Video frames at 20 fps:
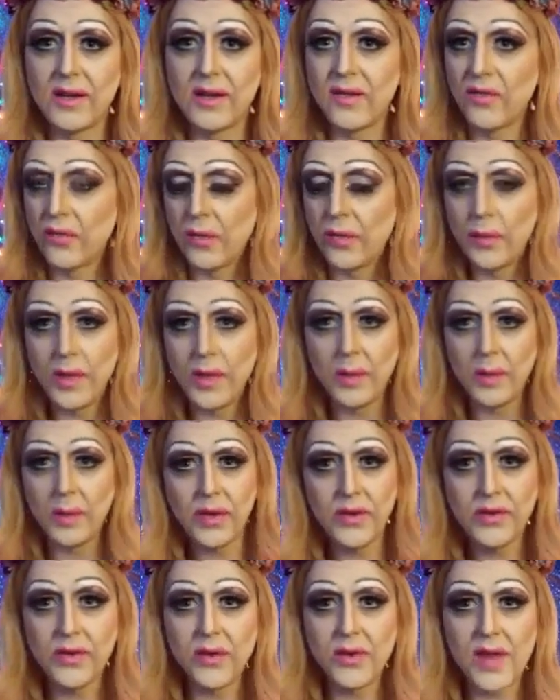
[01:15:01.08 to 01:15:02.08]
for people
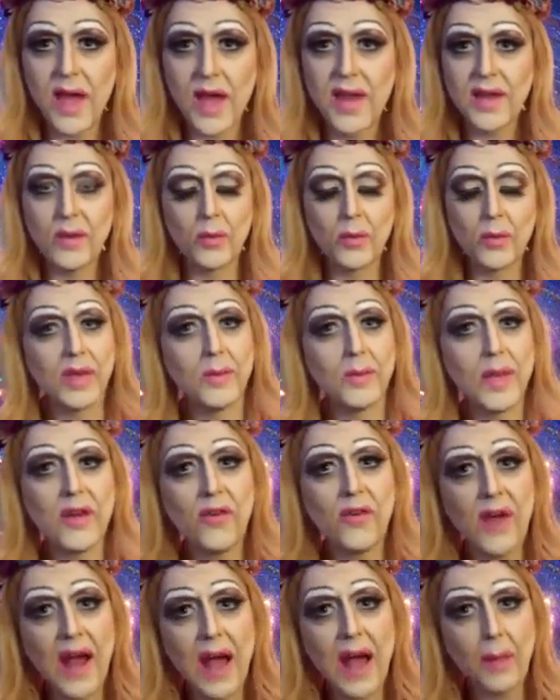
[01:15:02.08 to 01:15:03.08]
to do that. And it really made
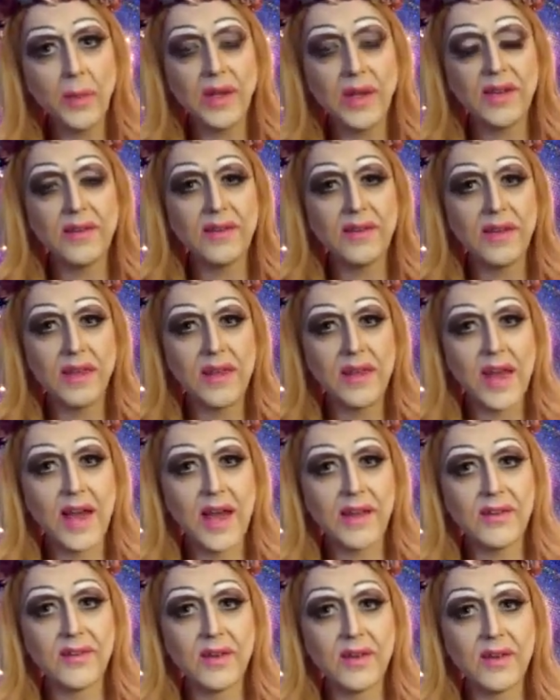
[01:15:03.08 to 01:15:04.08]
her happy to see
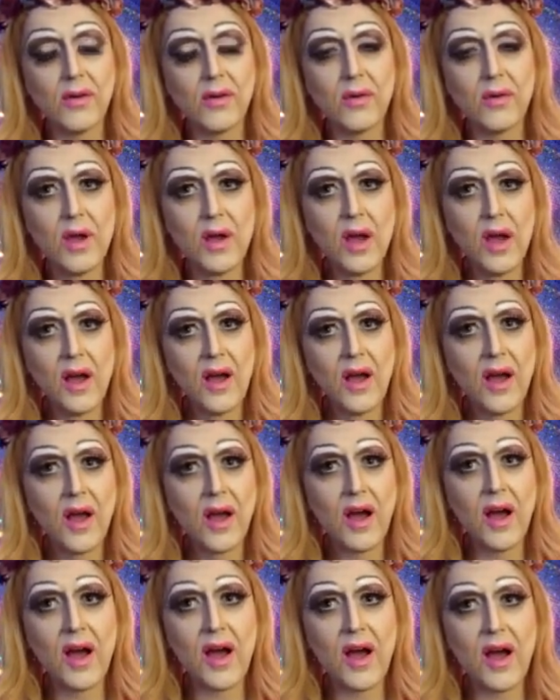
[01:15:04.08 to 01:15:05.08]
that. So,
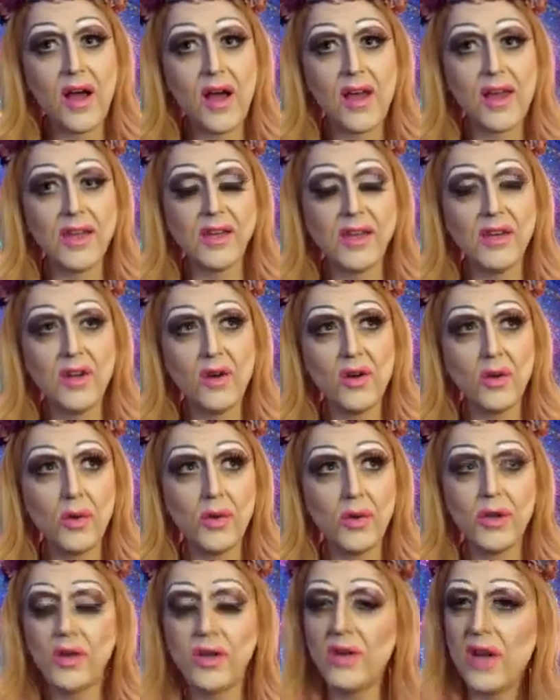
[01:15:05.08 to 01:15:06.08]
you
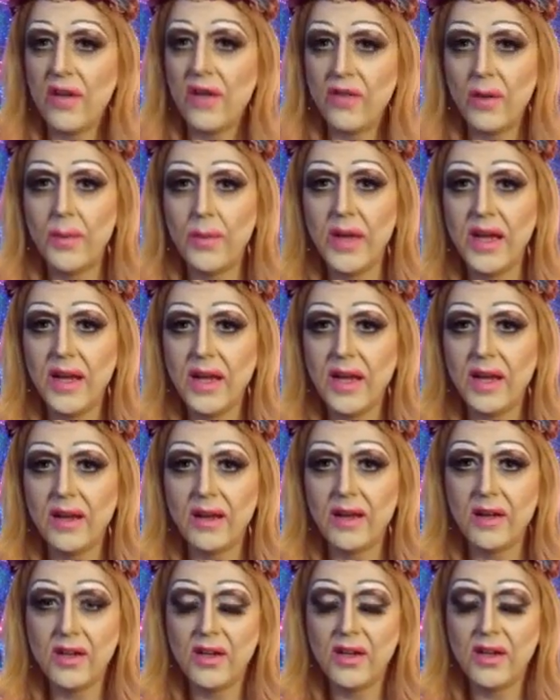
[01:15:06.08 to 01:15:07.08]
never
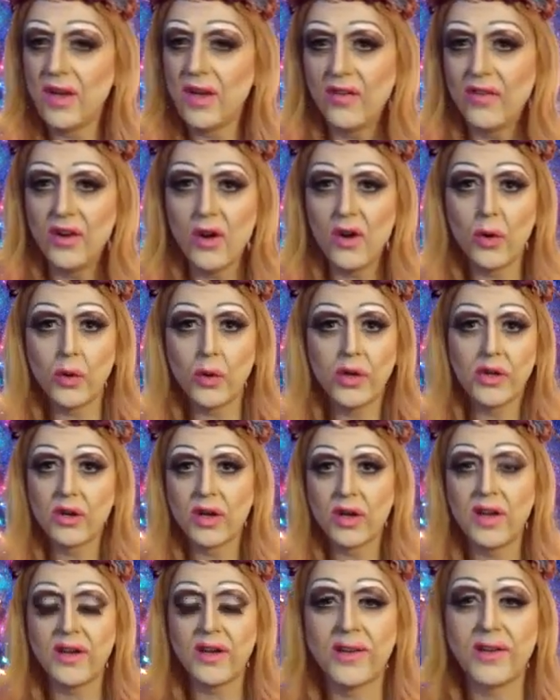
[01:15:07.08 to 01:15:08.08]
know who you're
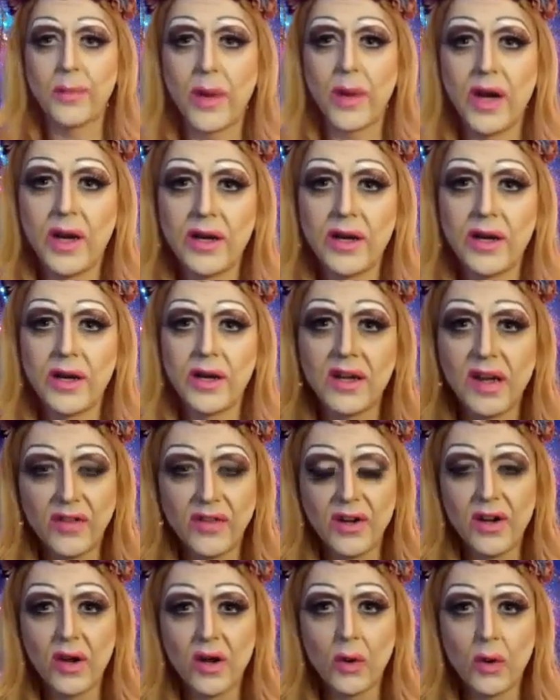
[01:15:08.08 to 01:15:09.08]
going to inspire. You
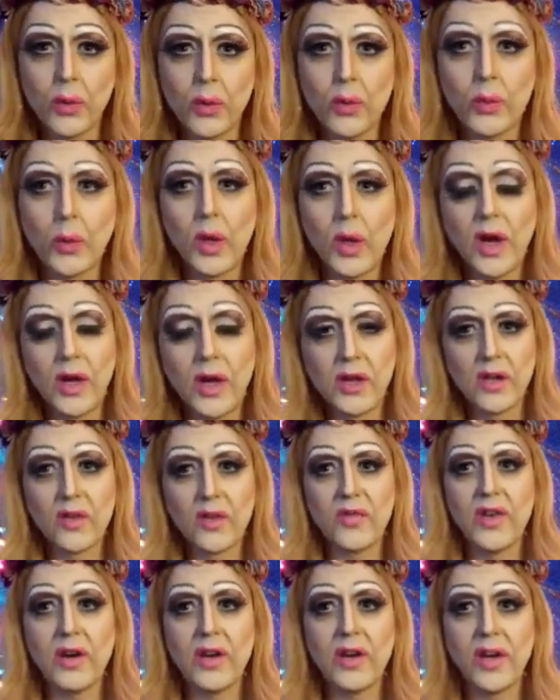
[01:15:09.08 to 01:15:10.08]
never know who
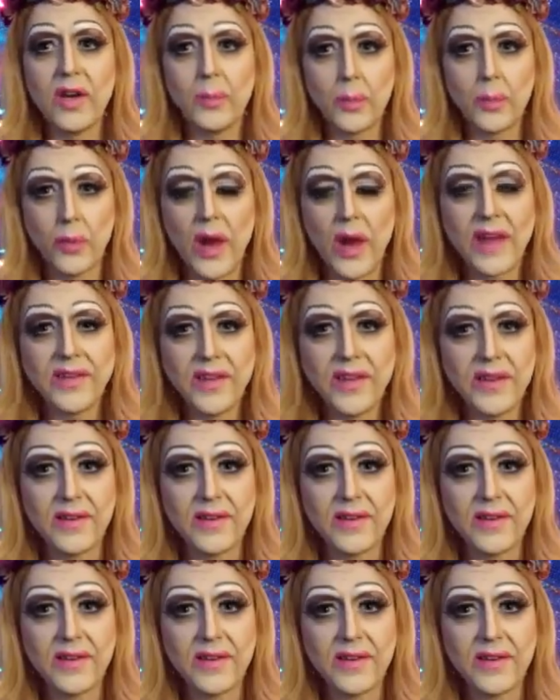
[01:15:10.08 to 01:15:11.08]
your very
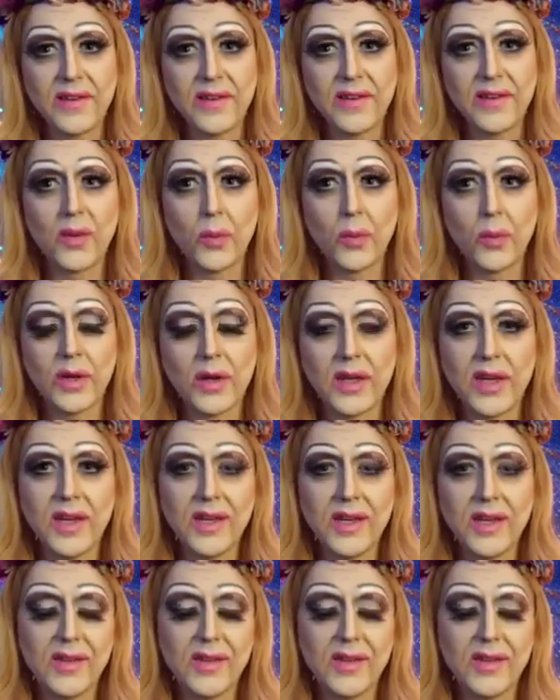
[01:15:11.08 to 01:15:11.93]
presence going to really